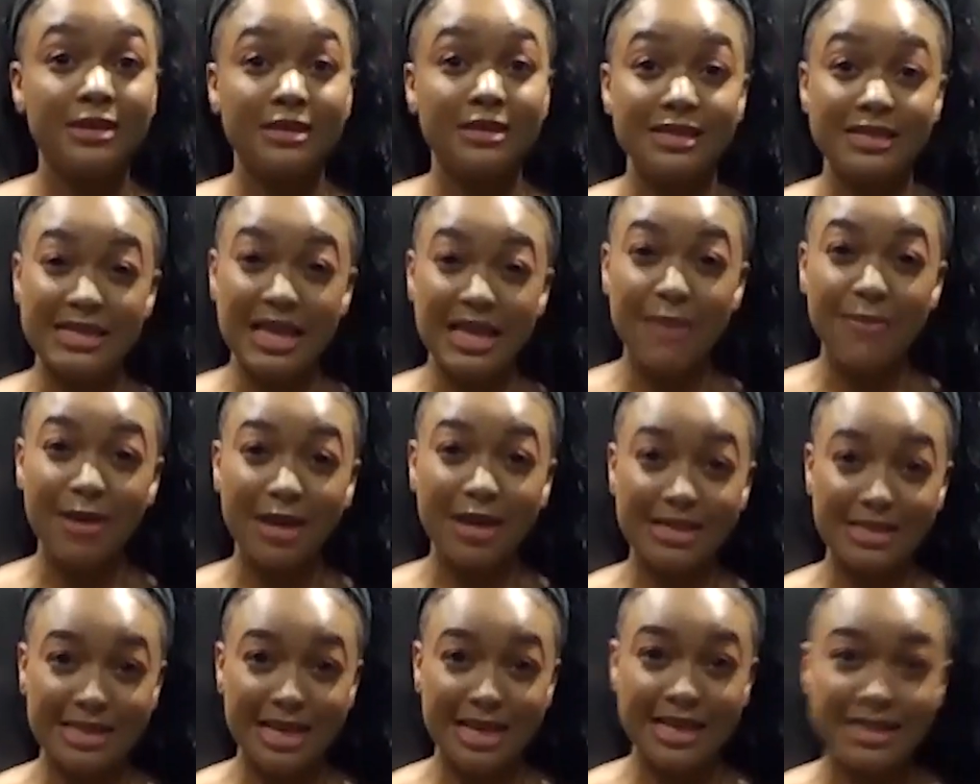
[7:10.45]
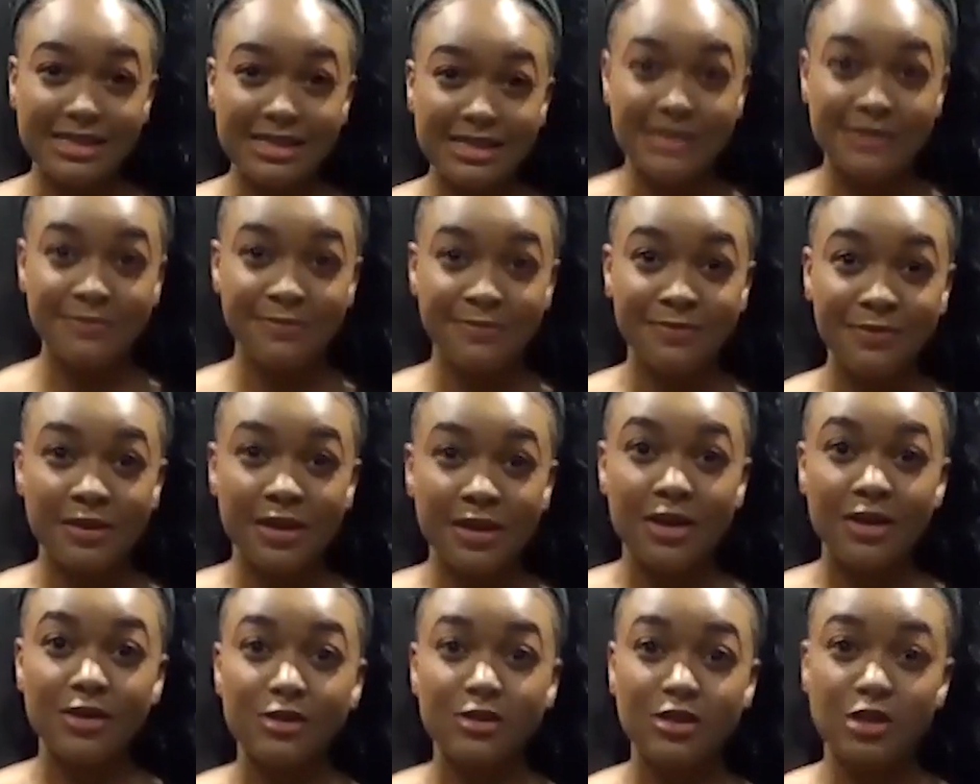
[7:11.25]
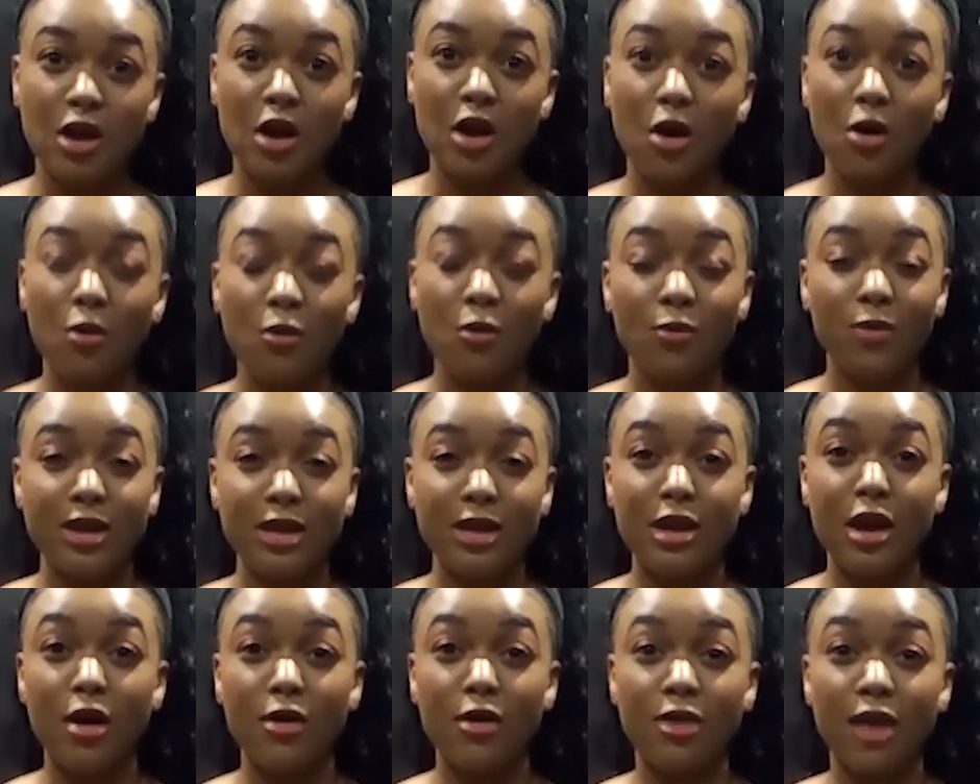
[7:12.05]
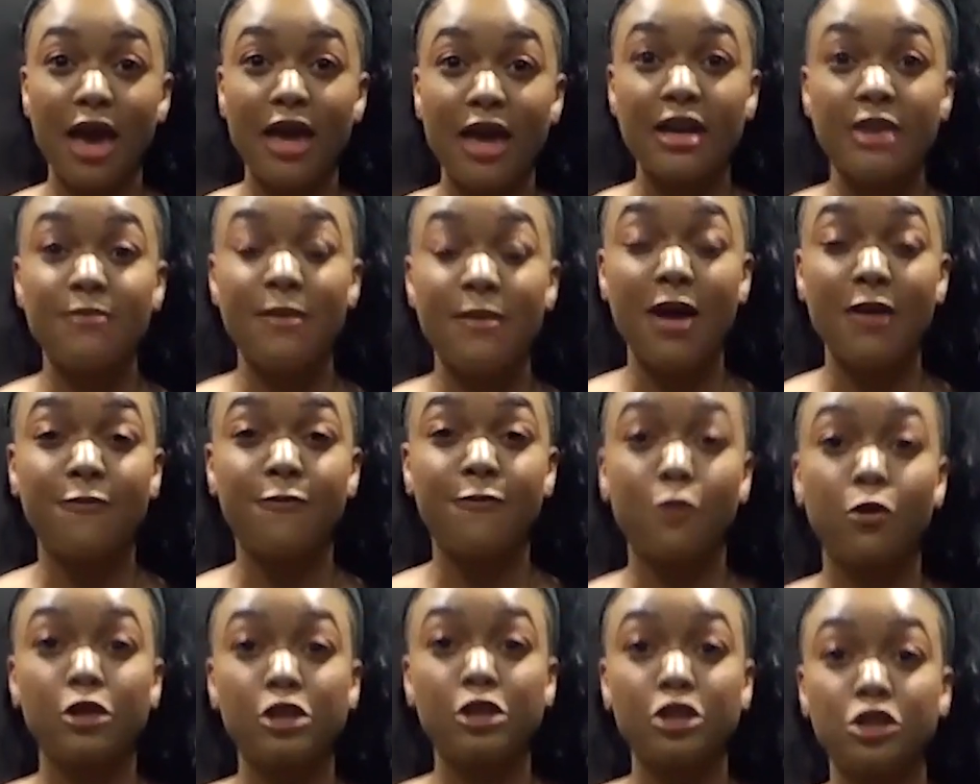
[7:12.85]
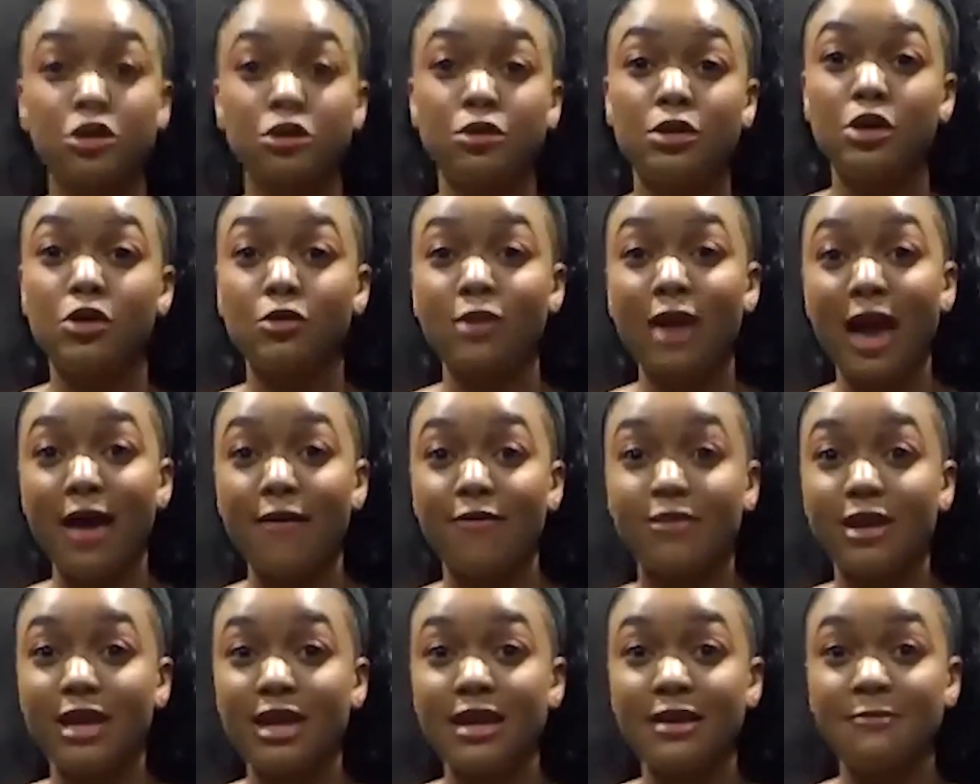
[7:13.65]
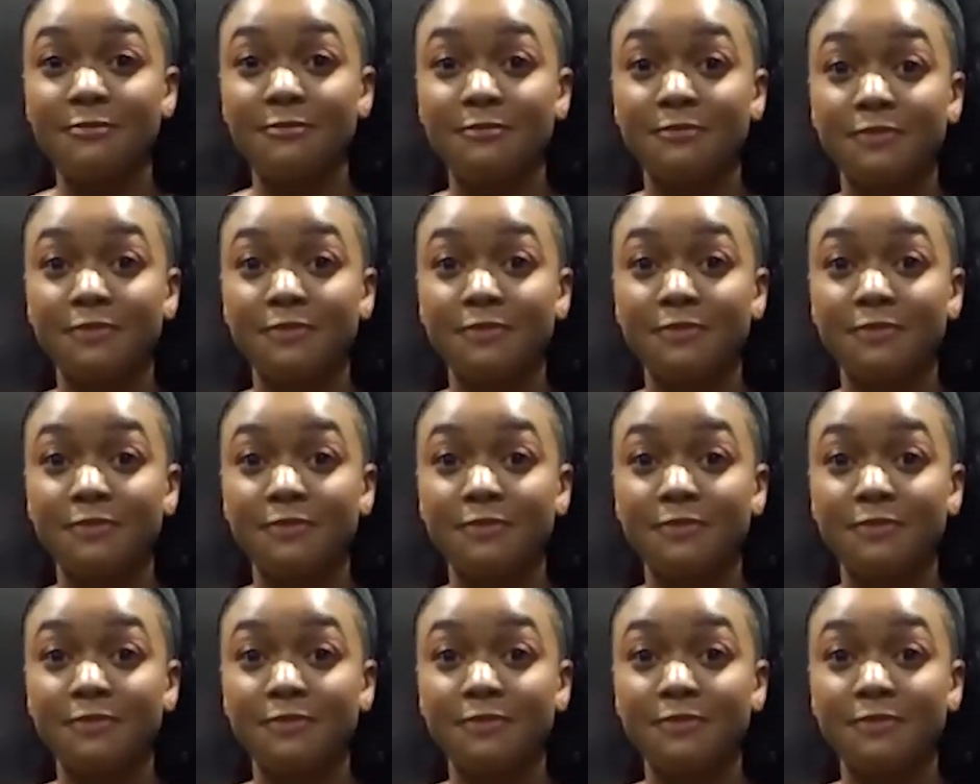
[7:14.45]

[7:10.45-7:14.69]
Does that make sense? So we know that my force due to gravity